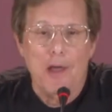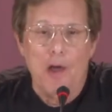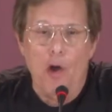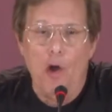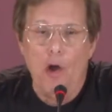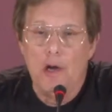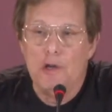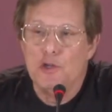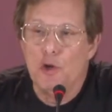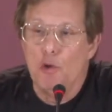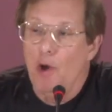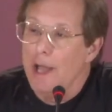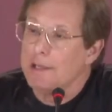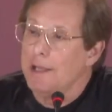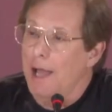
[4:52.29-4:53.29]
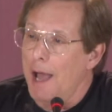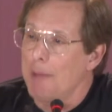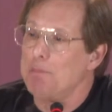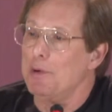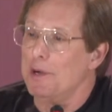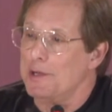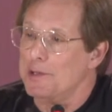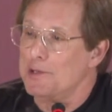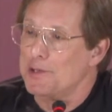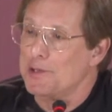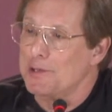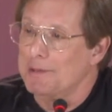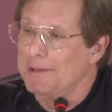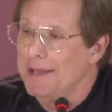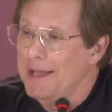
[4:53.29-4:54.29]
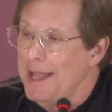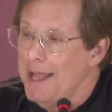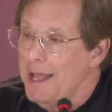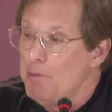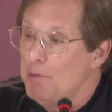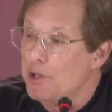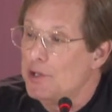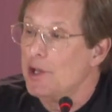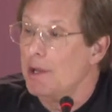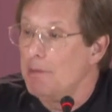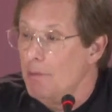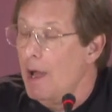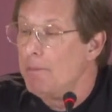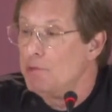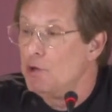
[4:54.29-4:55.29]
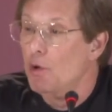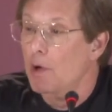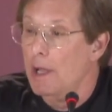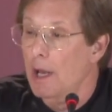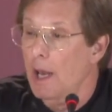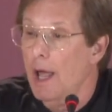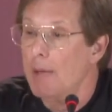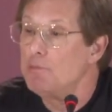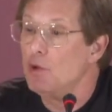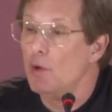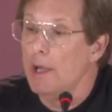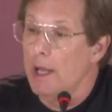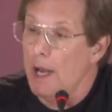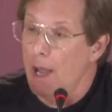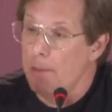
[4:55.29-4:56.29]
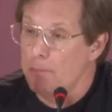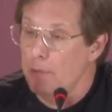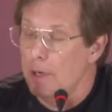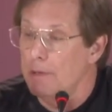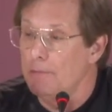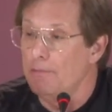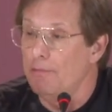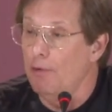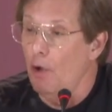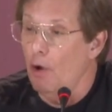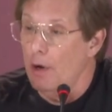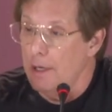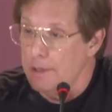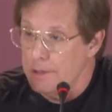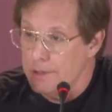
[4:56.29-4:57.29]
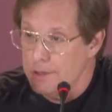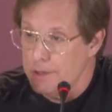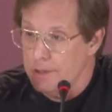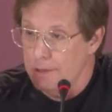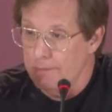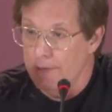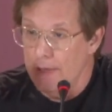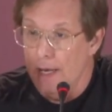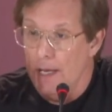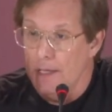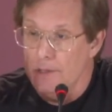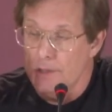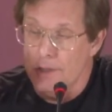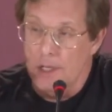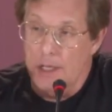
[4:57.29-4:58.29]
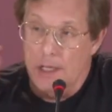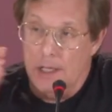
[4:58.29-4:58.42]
or direct operas, which I'm doing a lot. I'm doing an opera in Florence, Firenze,